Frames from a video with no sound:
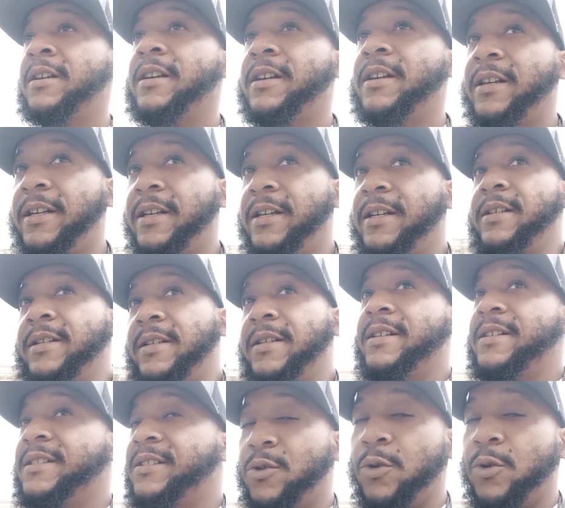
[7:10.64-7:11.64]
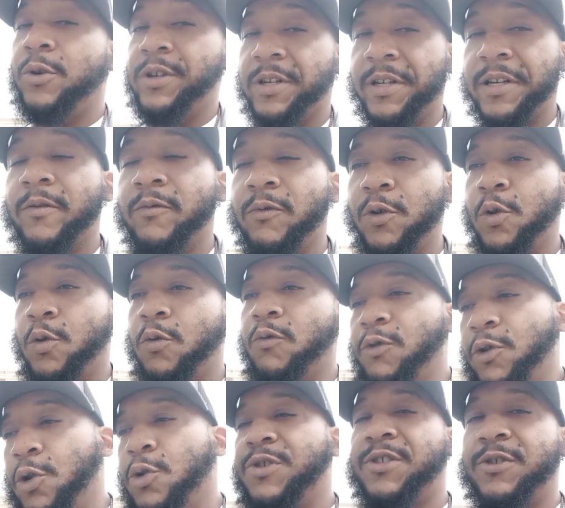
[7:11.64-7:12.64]
And it's going to get real,
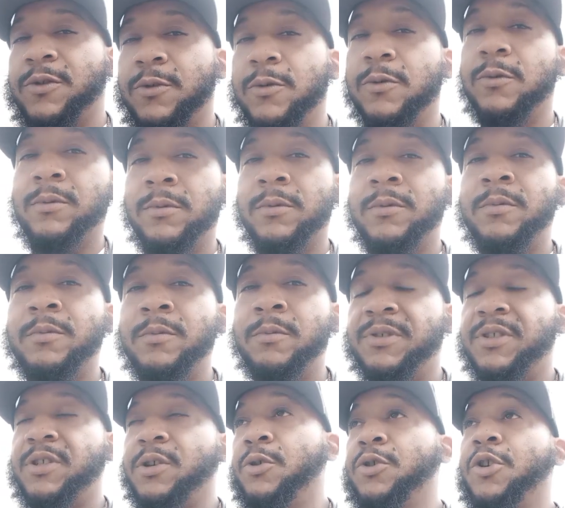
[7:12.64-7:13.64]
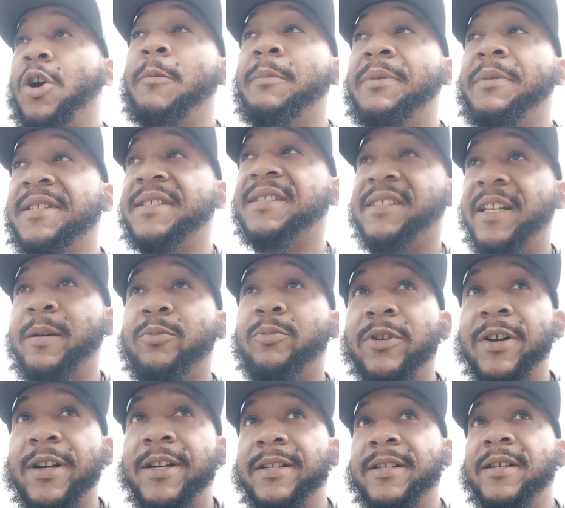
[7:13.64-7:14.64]
real soon. So y'all better stay
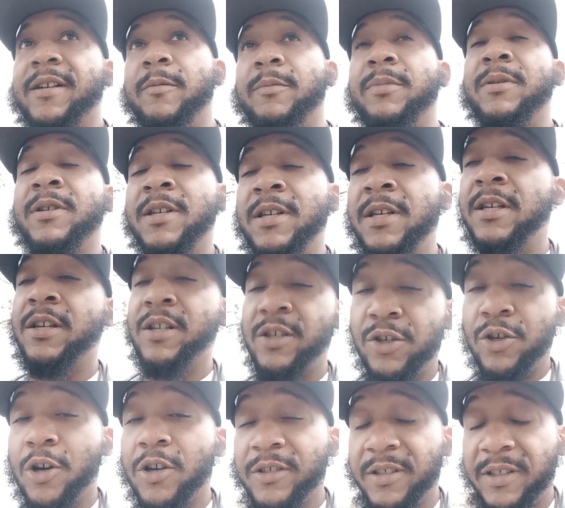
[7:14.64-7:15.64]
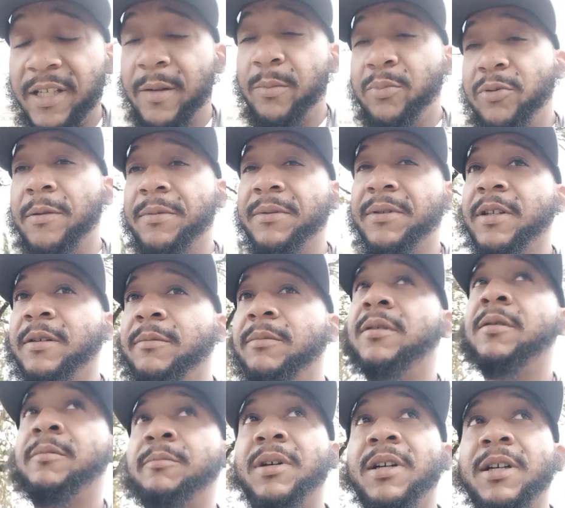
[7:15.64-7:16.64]
prayed up. Y'all stay prepped up.
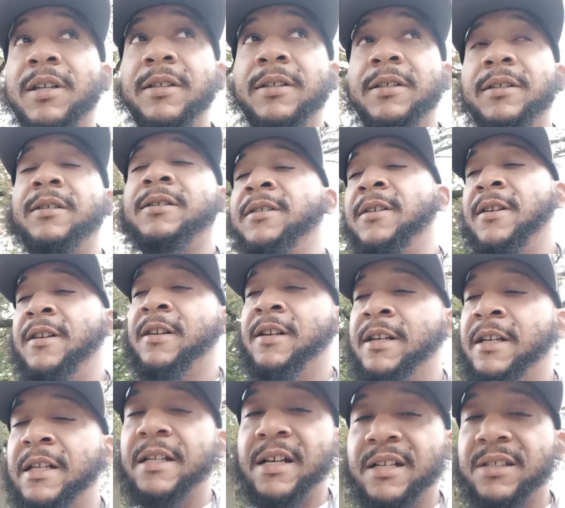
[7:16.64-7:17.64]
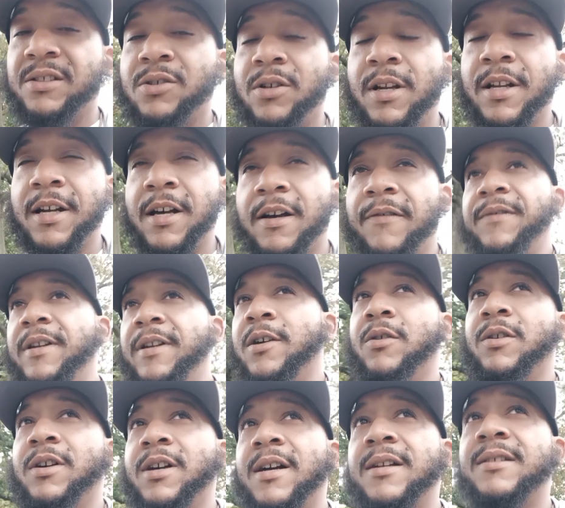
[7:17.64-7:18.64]
But that's all I got for now,
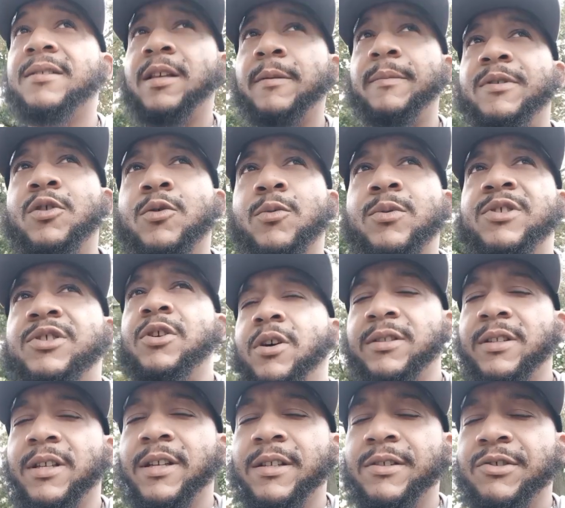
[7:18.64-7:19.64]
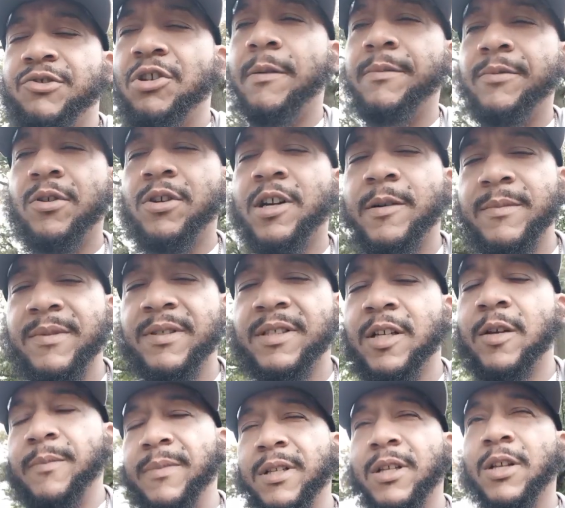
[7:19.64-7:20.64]
guys. Let me know what y'all think. Drop y'all comments down
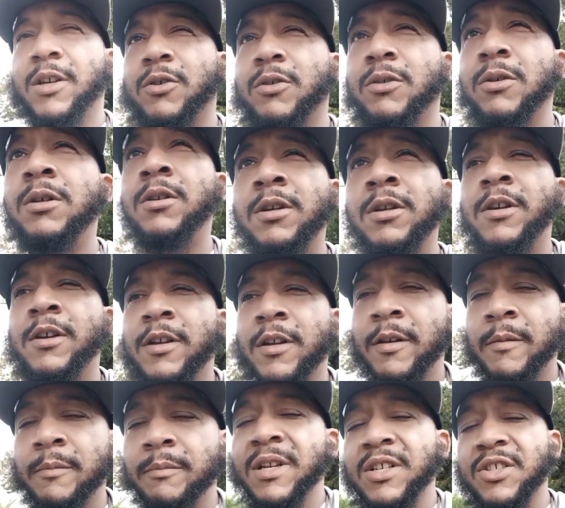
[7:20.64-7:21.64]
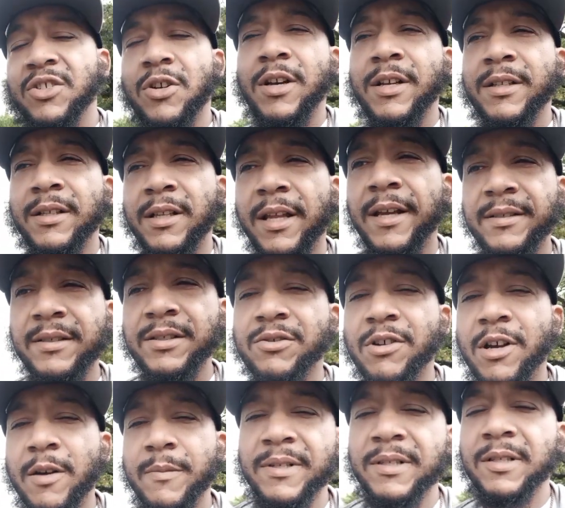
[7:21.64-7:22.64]
below. Make sure y'all hit the like,
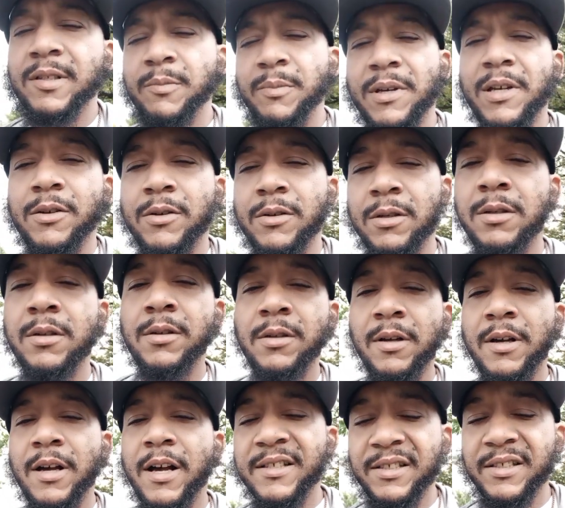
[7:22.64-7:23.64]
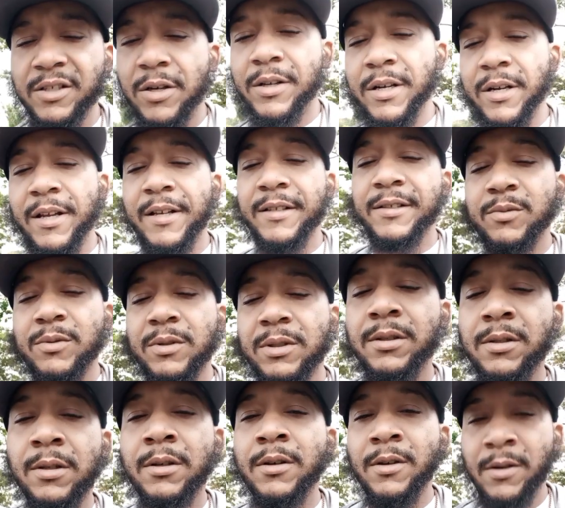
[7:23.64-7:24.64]
subscribe, and hit the bell. I'll see y'all the next
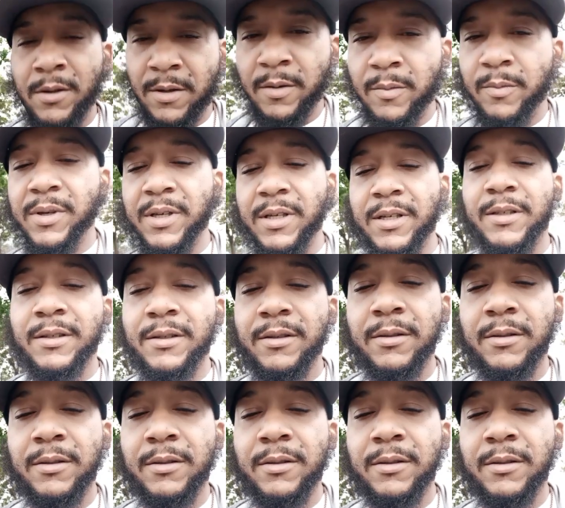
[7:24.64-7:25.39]
one. Peace.